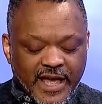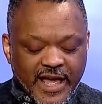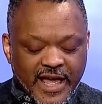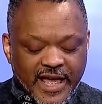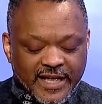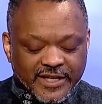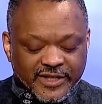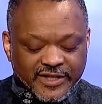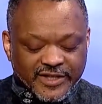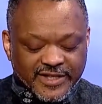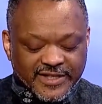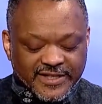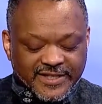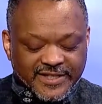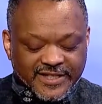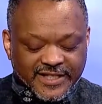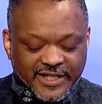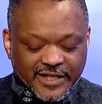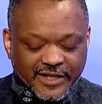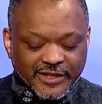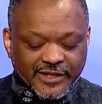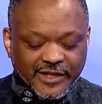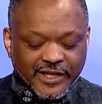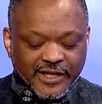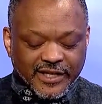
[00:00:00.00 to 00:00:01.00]
and she's
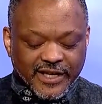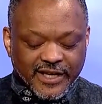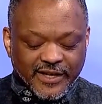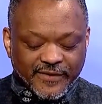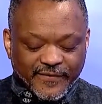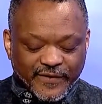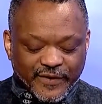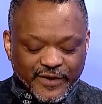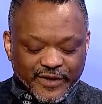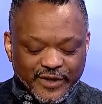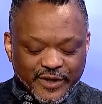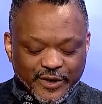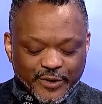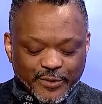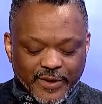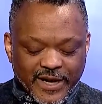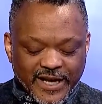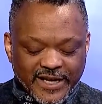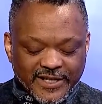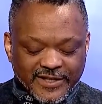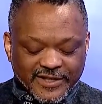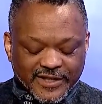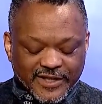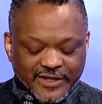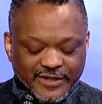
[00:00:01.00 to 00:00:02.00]
still looking for new
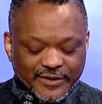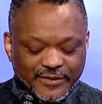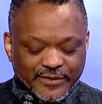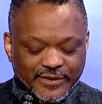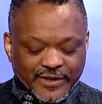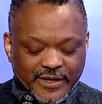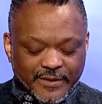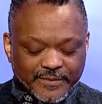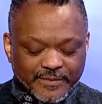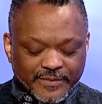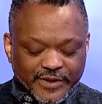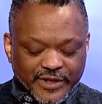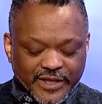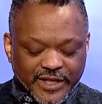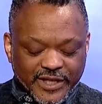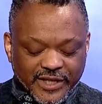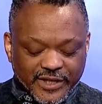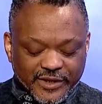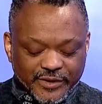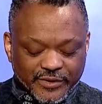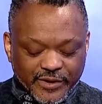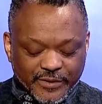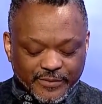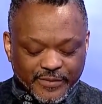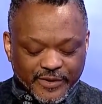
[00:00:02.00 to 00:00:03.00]
ways to do them. She
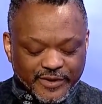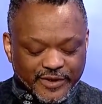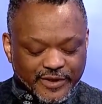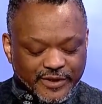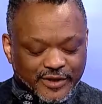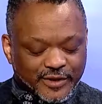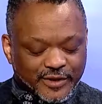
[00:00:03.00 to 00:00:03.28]
contributes